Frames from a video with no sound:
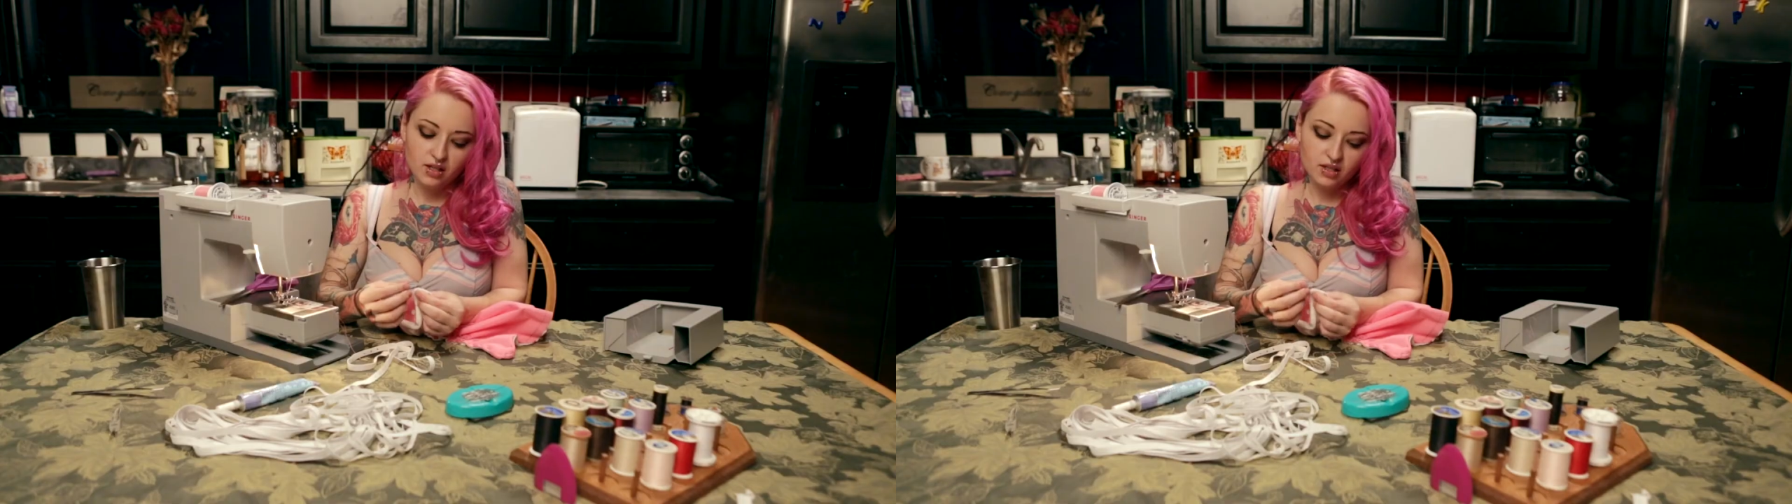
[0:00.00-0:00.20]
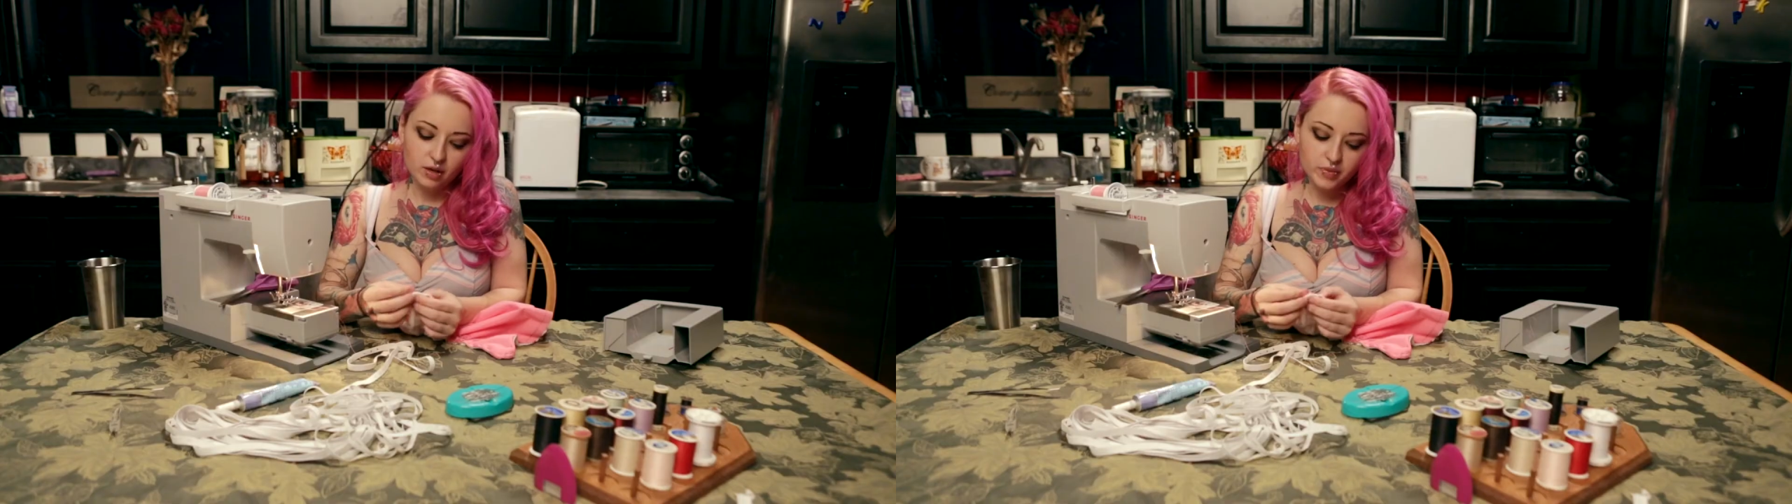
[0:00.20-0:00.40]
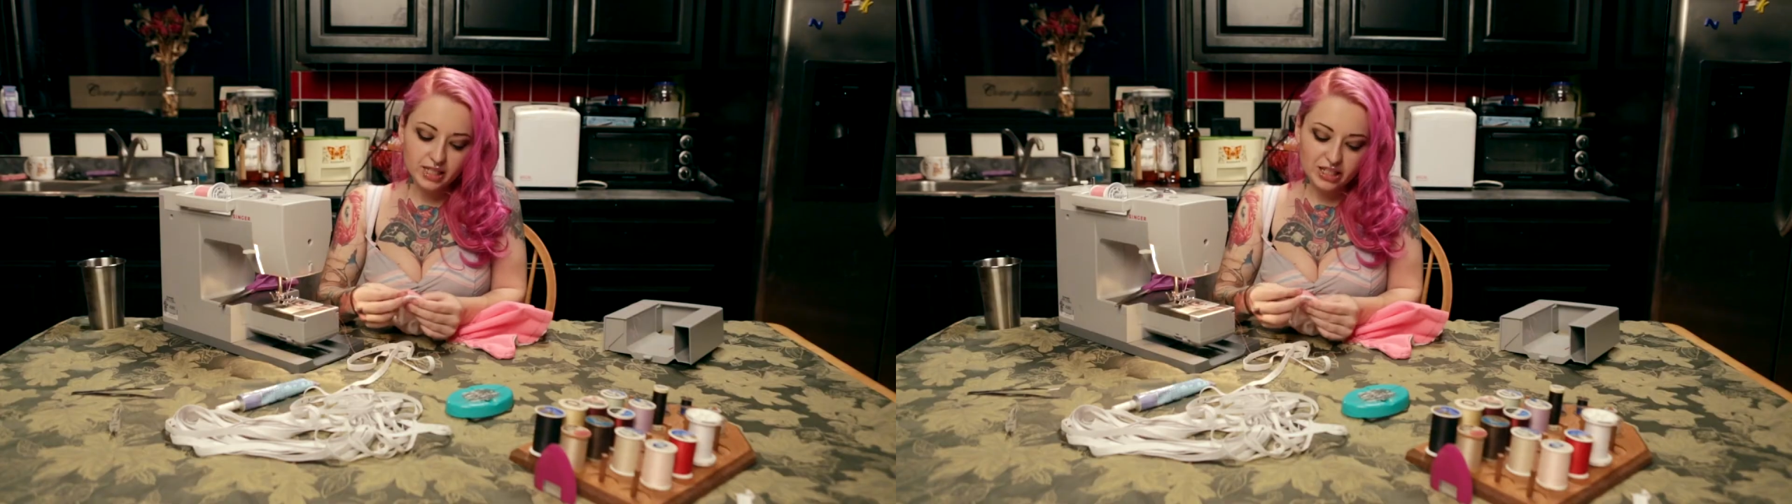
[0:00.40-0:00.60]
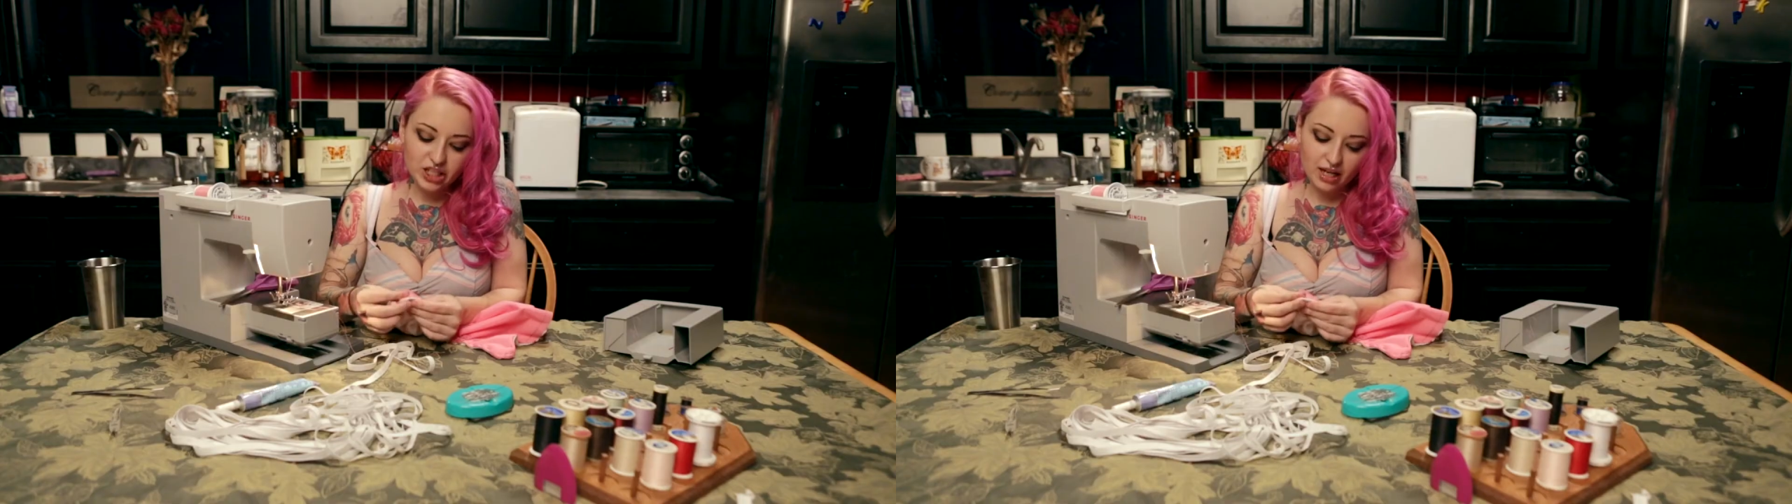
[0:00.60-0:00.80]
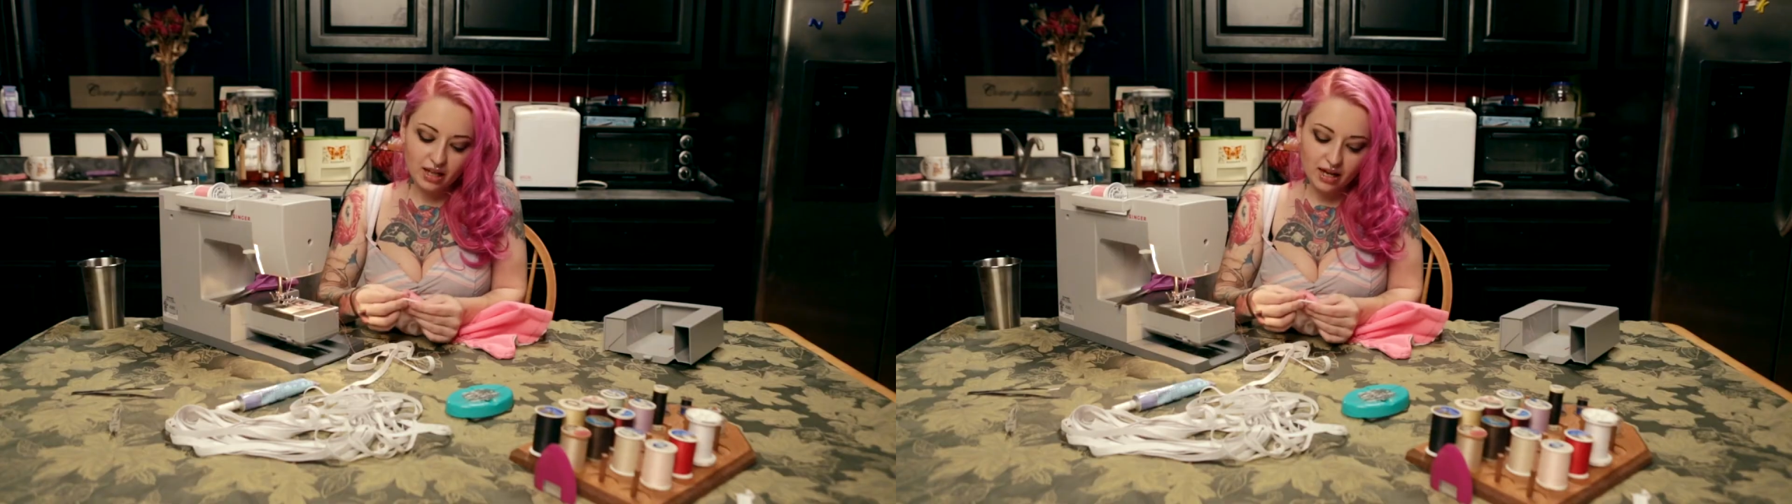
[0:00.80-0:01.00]
Top
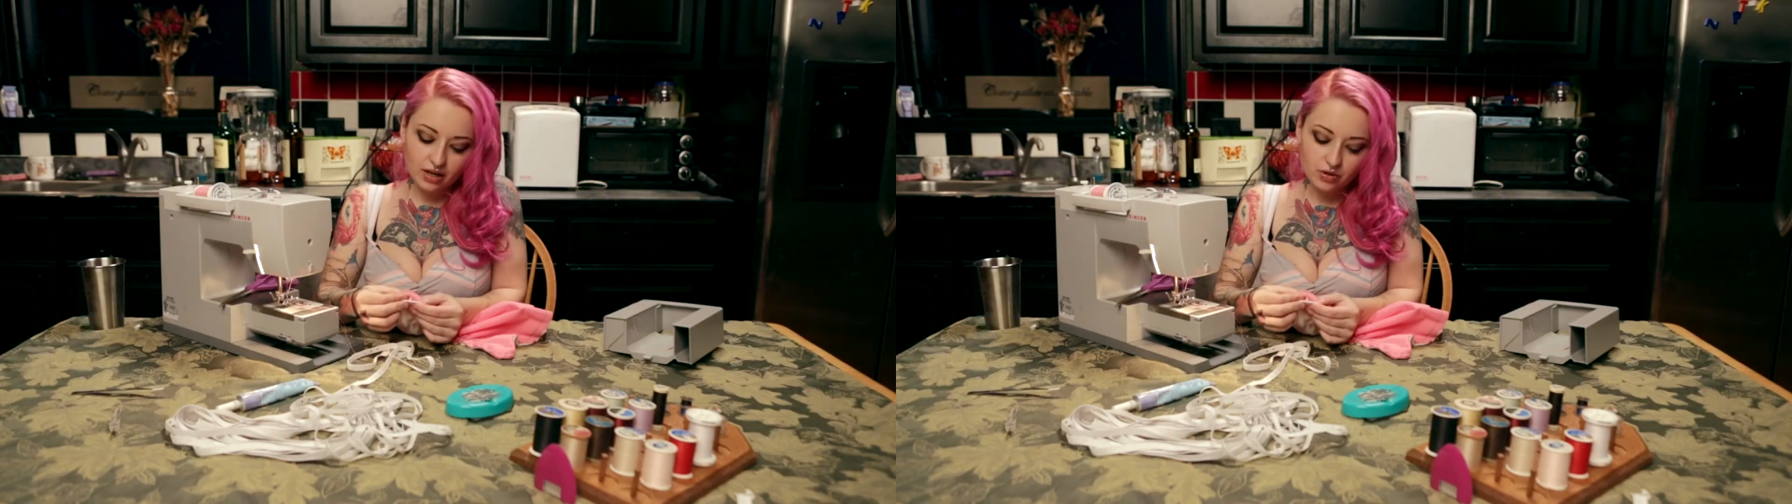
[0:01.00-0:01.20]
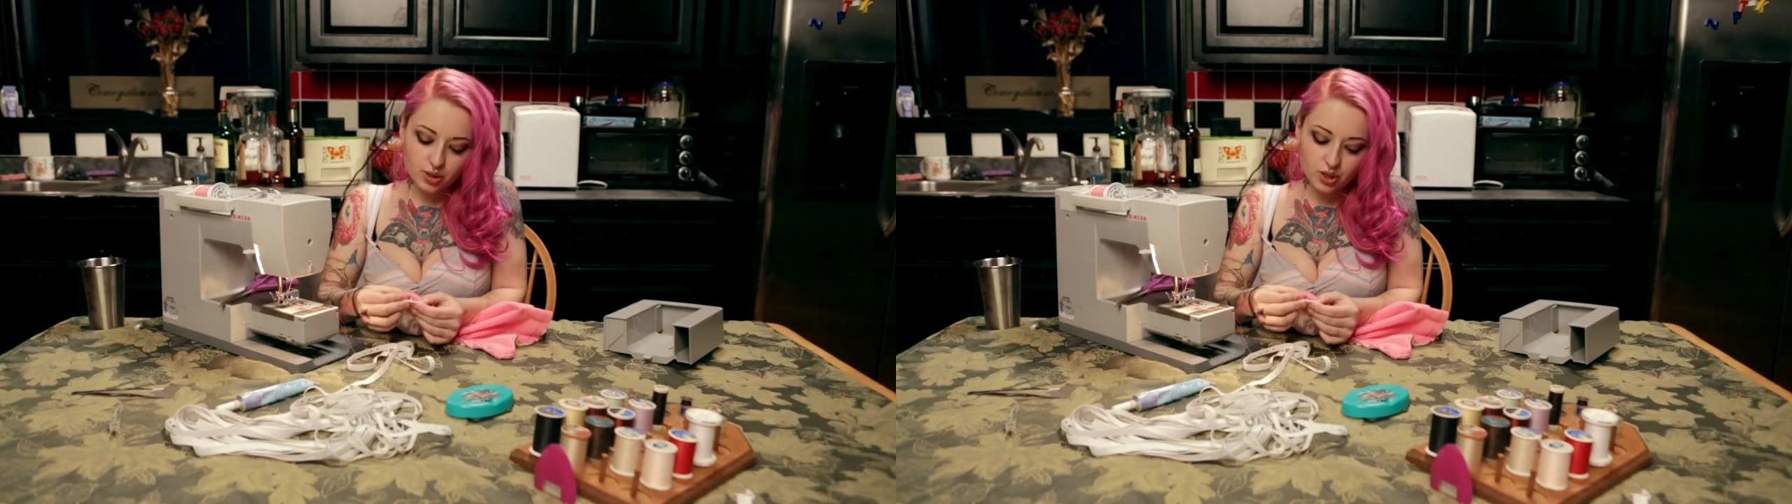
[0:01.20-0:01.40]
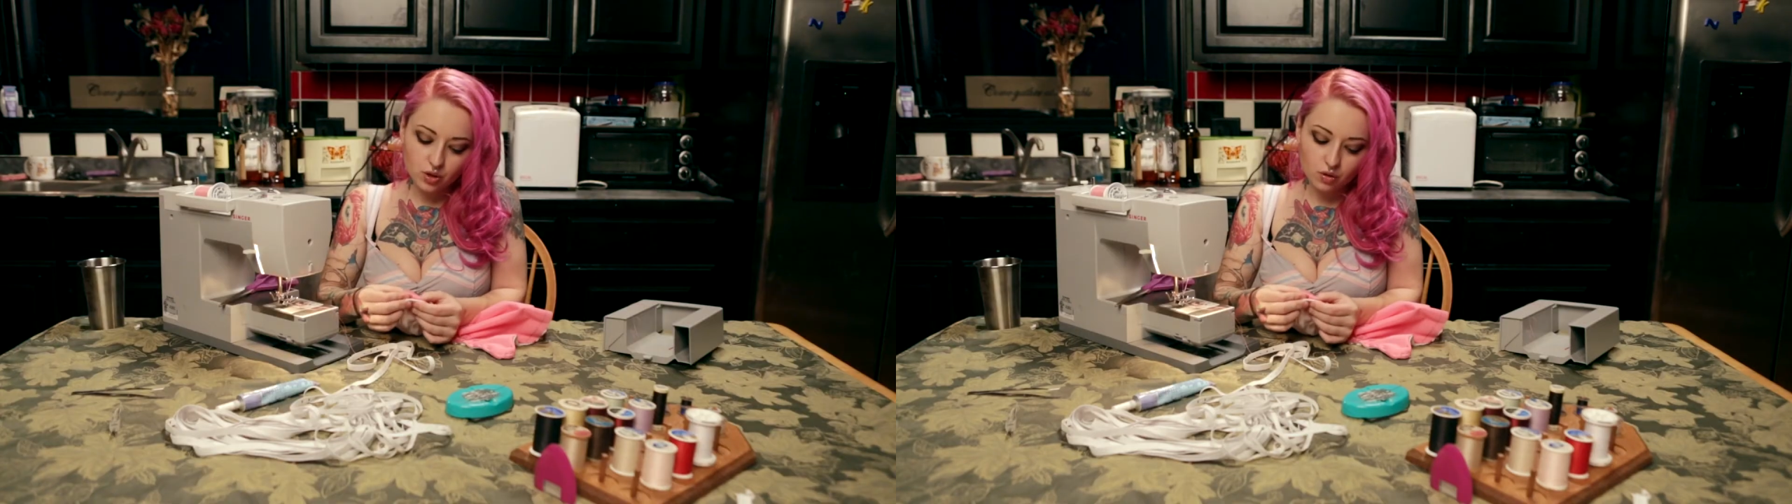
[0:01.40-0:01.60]
stitching allows